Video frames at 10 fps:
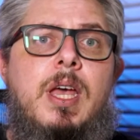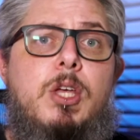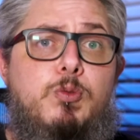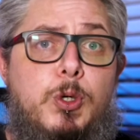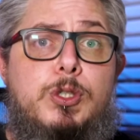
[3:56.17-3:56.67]

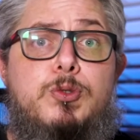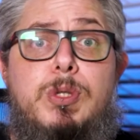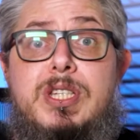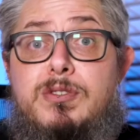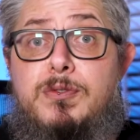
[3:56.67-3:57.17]
It works
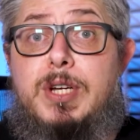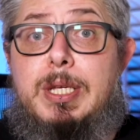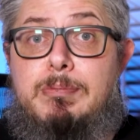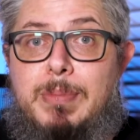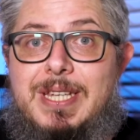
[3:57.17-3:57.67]
with their
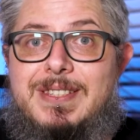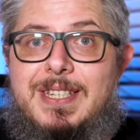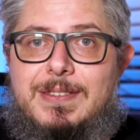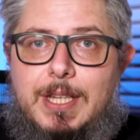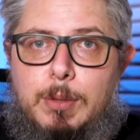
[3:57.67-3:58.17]
free
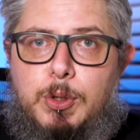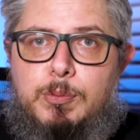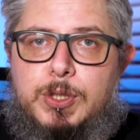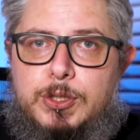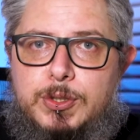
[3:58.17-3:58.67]
basic
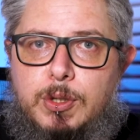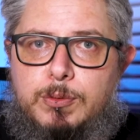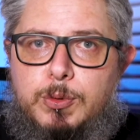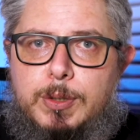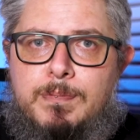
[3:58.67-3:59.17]
teleprompter
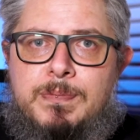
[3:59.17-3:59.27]
software,